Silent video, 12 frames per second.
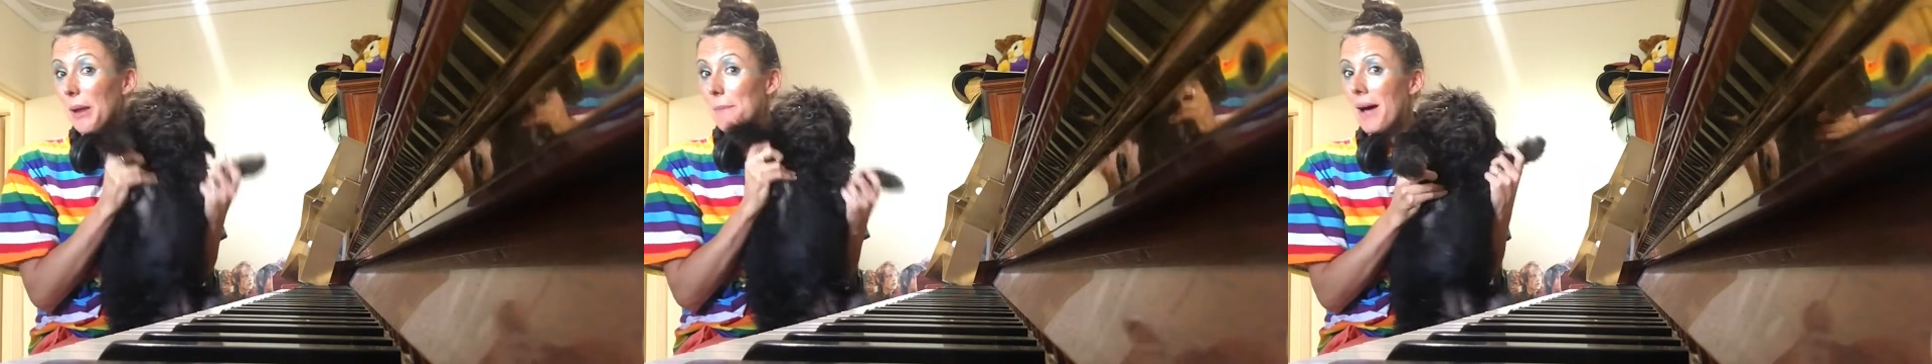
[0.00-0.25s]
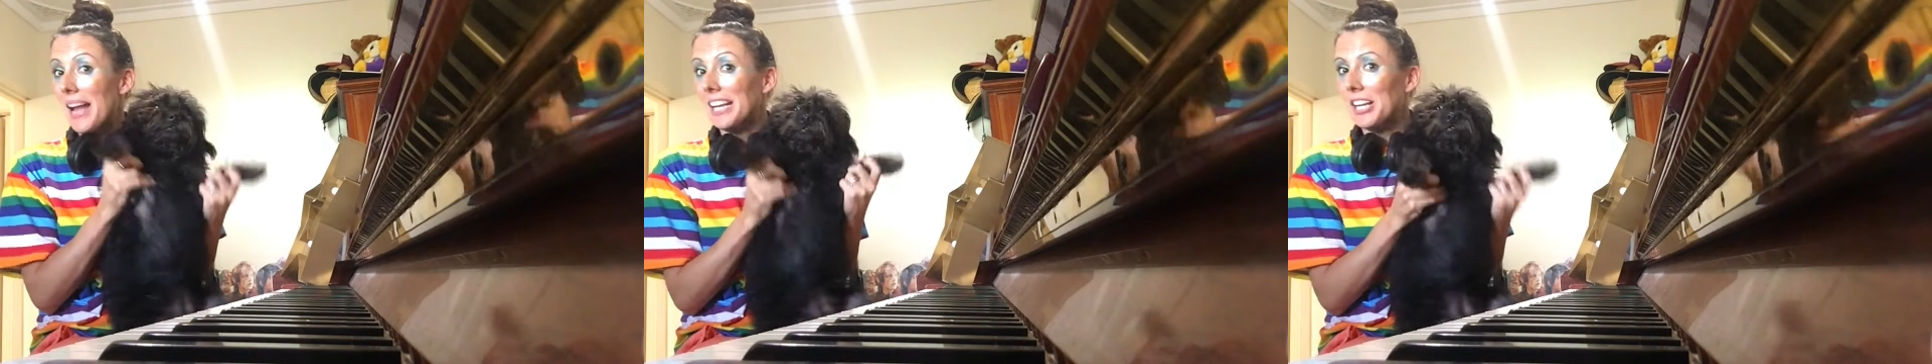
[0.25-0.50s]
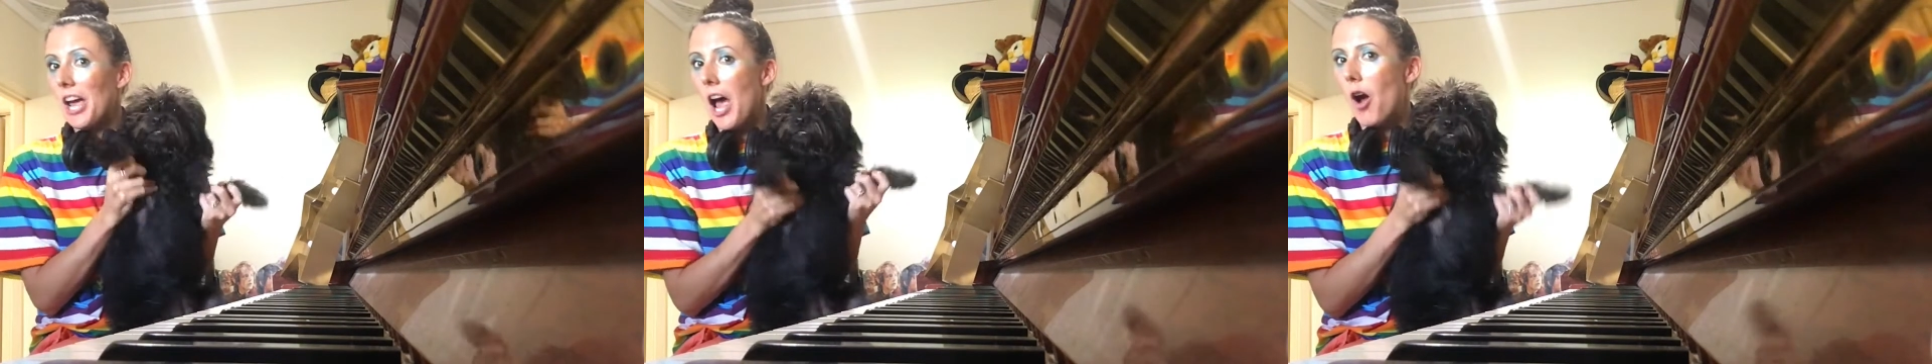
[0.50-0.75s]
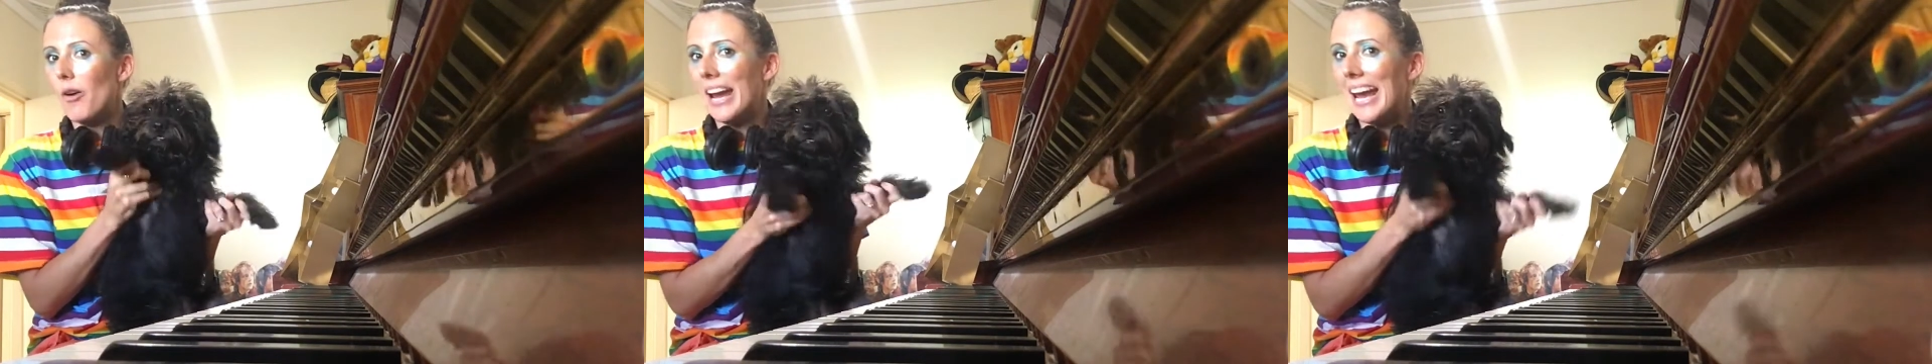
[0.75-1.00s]
My little
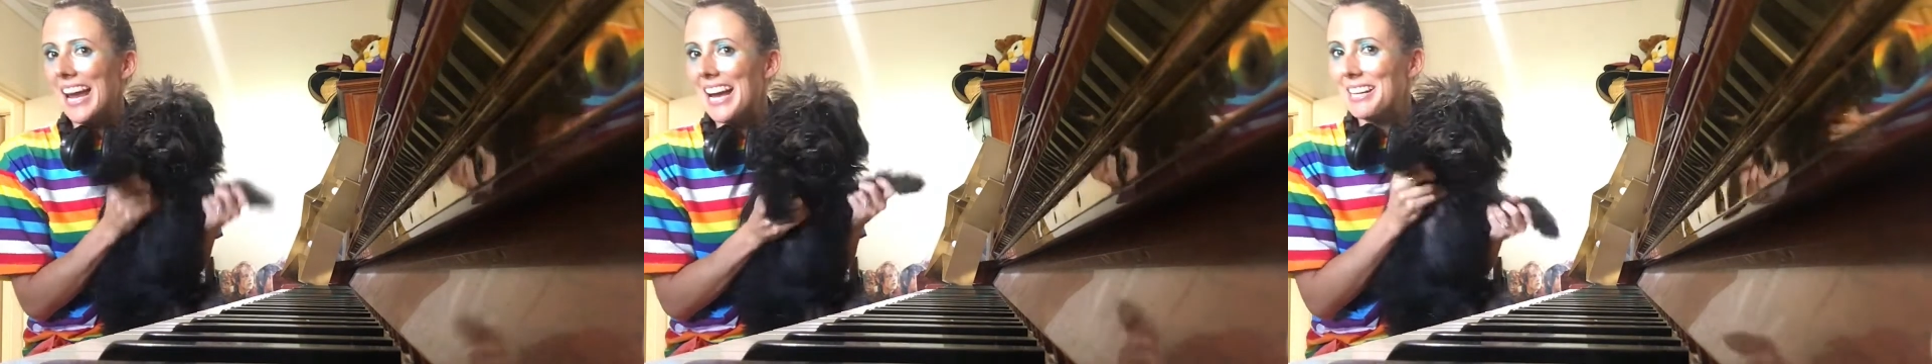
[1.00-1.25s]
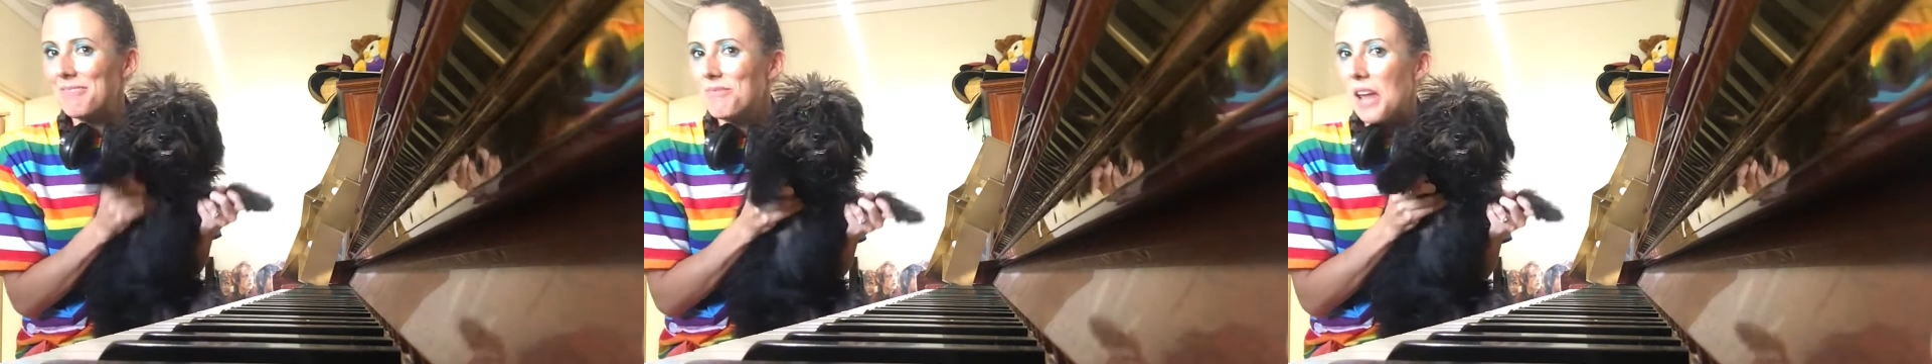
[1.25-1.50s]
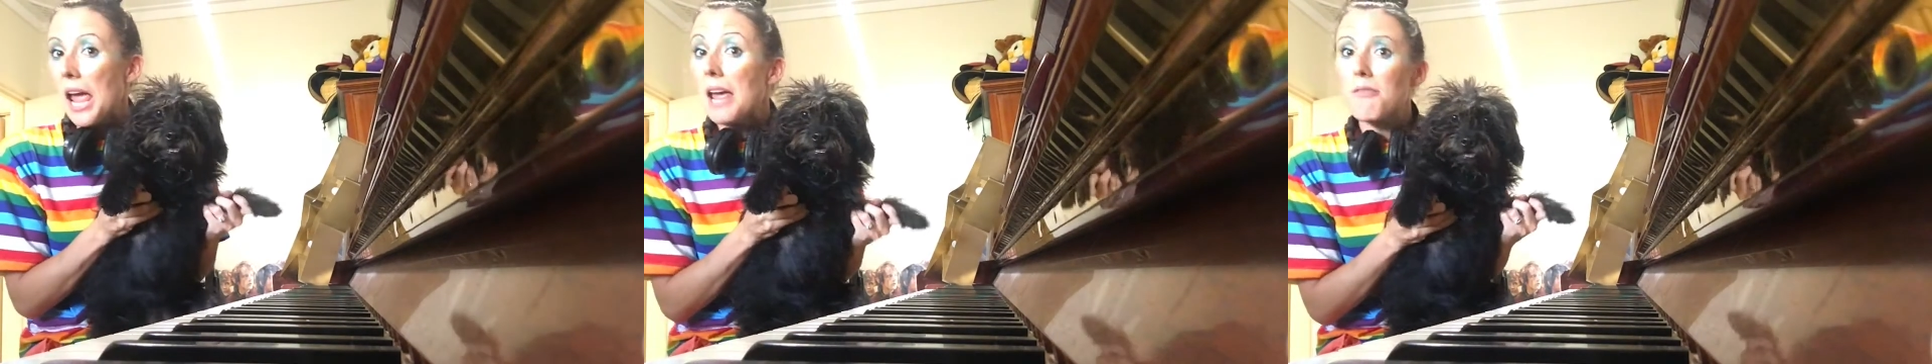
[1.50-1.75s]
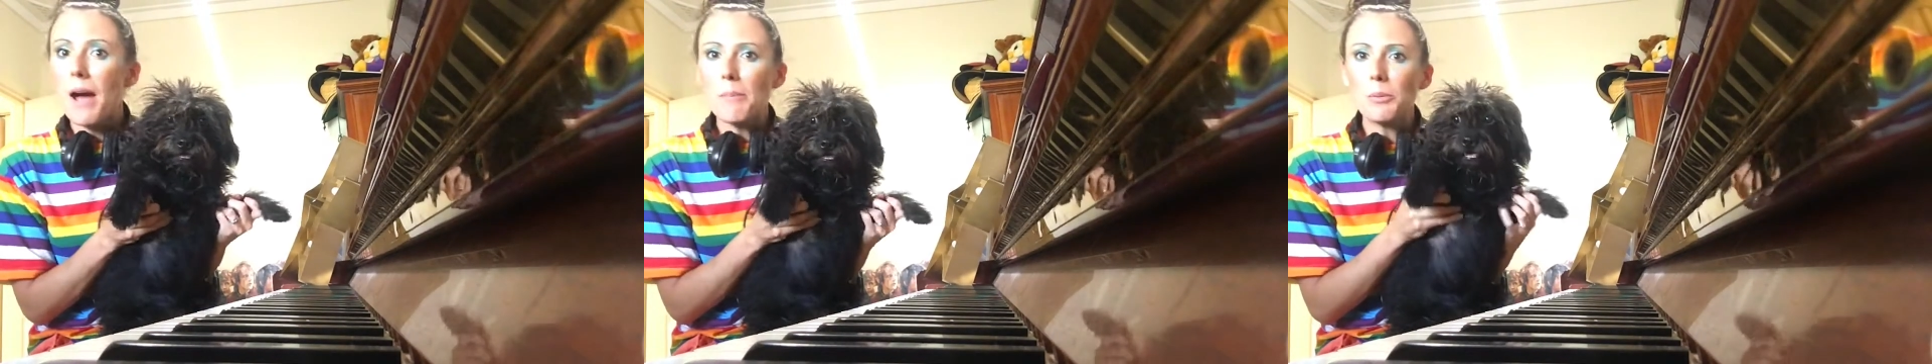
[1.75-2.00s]
dog here.
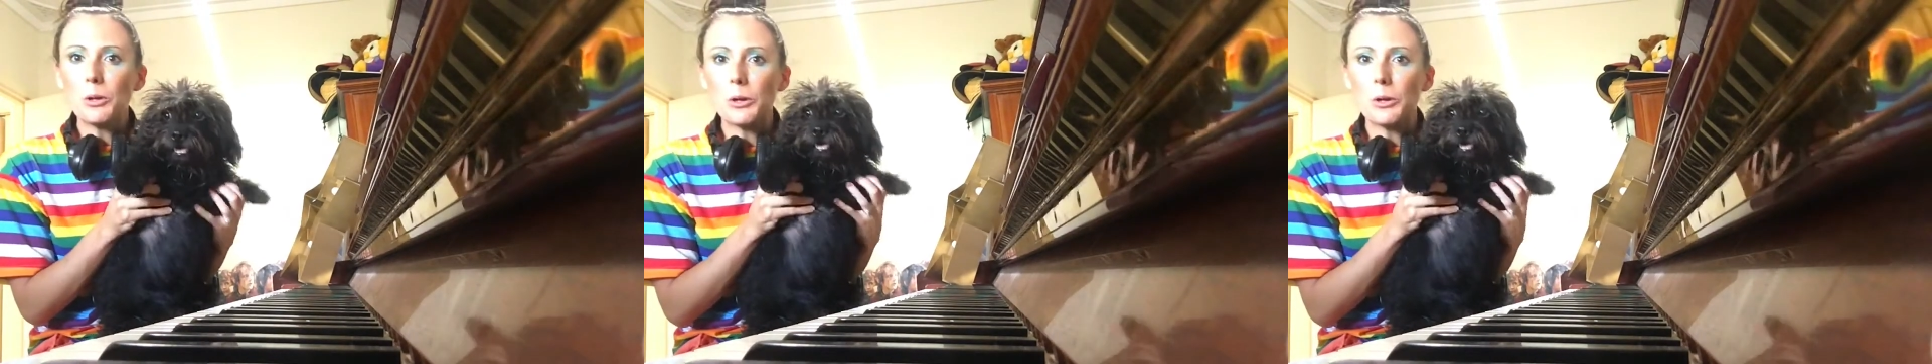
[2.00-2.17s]
If I pull